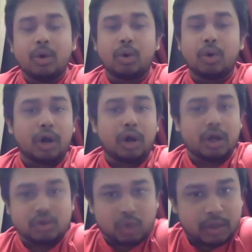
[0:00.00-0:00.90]
who got
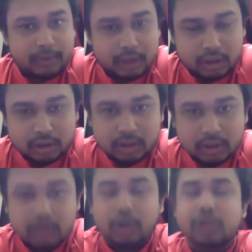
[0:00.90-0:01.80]
Arjuna award
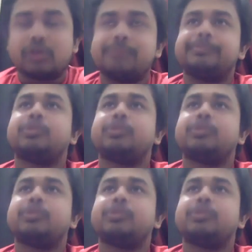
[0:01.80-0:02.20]
also.